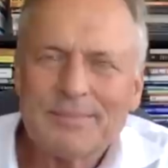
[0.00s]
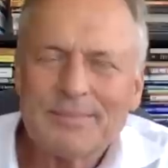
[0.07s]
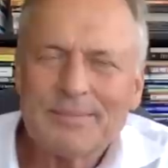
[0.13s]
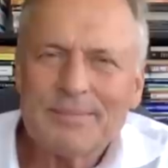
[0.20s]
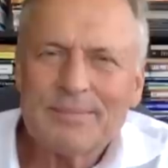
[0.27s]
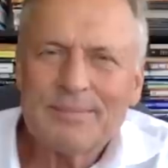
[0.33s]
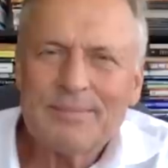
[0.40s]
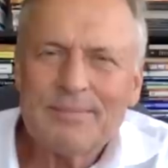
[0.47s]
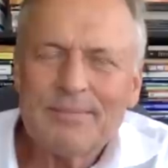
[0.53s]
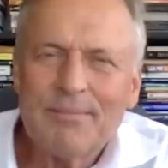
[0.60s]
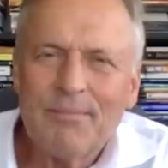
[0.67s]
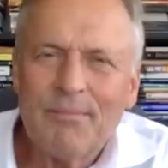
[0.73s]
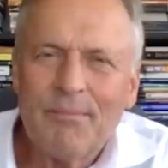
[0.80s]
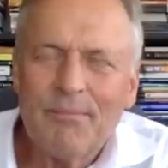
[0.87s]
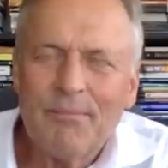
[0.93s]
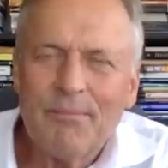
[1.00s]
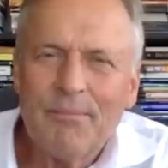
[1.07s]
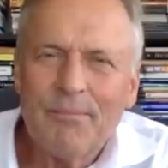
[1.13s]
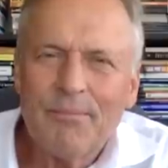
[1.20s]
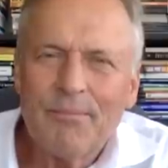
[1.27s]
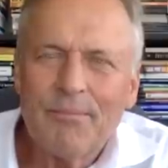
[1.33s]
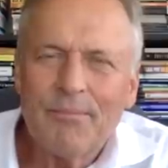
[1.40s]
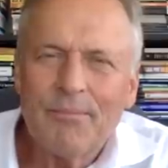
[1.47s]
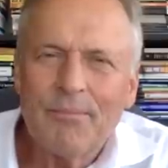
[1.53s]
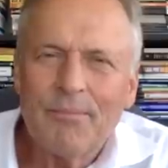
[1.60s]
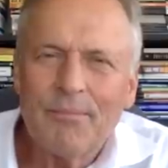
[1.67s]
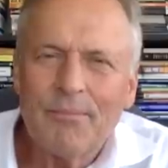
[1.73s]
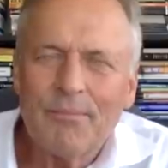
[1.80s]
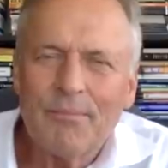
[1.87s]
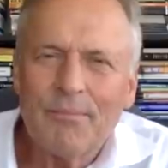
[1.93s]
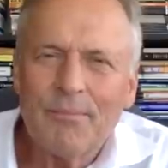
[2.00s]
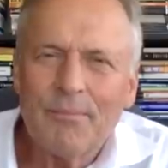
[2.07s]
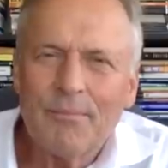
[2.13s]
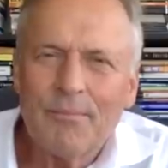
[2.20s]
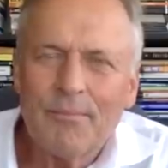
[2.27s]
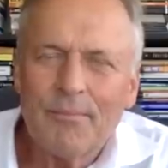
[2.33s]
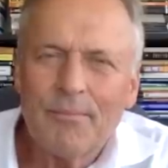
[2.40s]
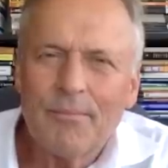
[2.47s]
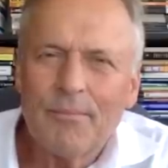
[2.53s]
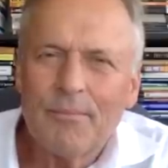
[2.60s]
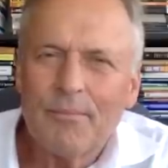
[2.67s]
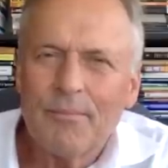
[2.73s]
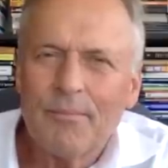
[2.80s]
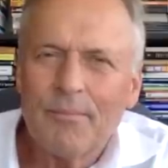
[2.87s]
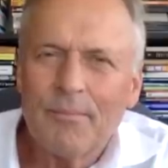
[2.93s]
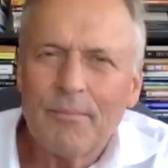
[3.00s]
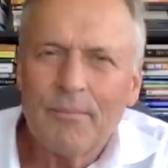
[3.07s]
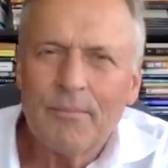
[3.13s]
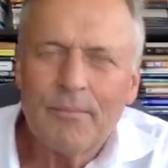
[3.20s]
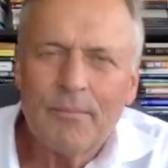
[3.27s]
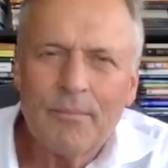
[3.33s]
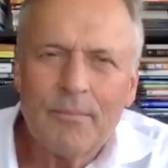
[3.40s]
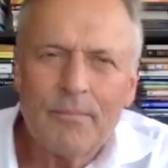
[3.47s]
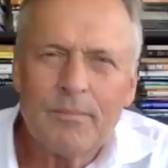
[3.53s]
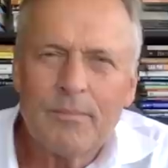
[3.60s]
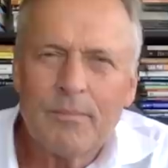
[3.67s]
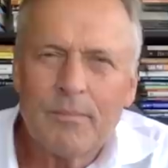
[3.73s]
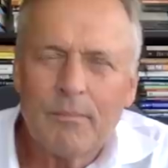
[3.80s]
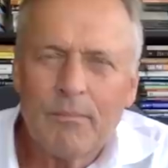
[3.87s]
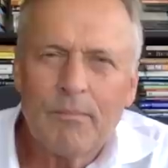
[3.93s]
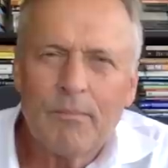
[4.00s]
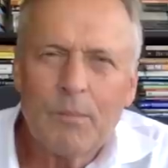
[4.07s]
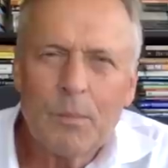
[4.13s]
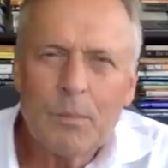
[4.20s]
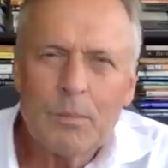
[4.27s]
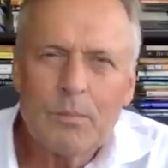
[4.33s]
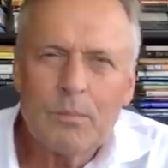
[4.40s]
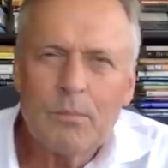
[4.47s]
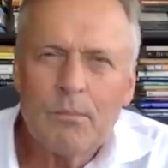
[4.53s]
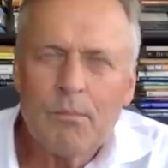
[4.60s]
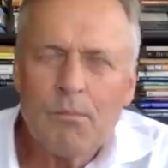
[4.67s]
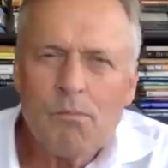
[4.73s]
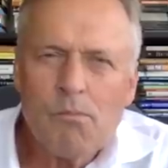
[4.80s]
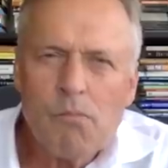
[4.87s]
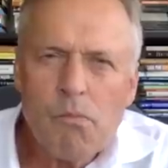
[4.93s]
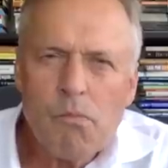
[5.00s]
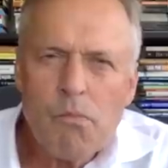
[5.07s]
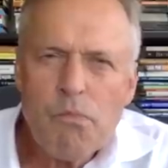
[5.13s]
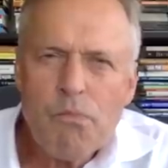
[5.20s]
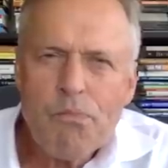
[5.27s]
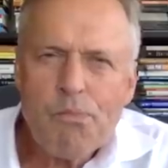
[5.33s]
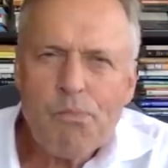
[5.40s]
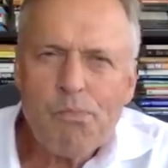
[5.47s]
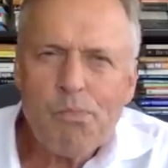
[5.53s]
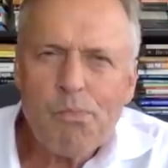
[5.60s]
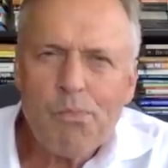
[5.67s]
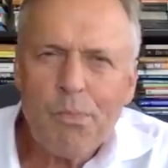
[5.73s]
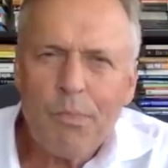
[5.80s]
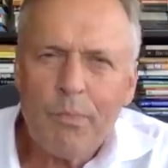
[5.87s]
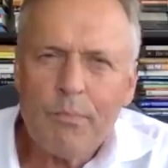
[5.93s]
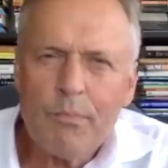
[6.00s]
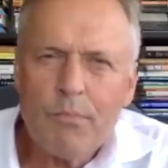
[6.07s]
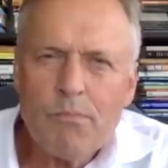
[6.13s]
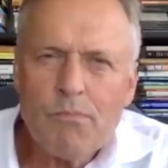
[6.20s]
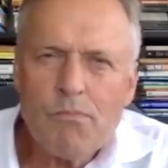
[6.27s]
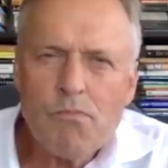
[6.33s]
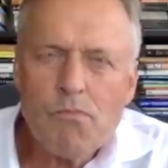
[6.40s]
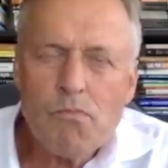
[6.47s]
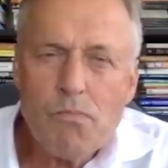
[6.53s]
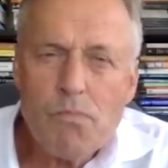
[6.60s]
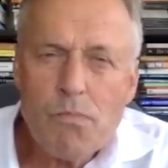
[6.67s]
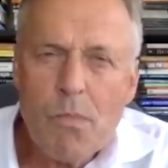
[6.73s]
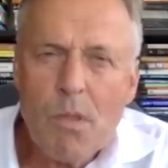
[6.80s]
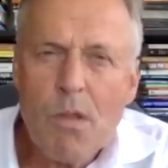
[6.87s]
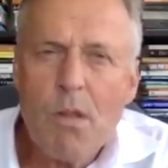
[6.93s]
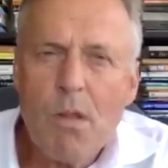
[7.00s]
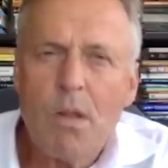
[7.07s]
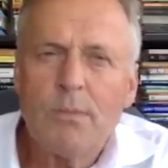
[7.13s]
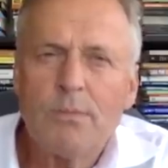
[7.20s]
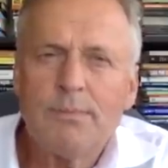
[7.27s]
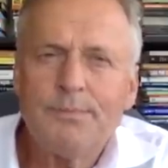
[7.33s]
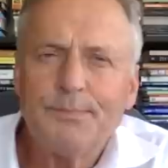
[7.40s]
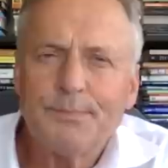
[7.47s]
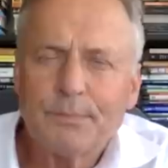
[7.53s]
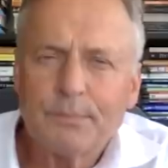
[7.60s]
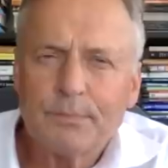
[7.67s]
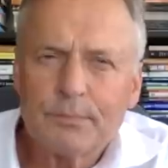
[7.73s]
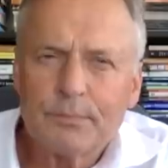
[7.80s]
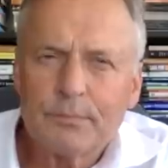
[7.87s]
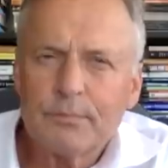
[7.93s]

(not speaking)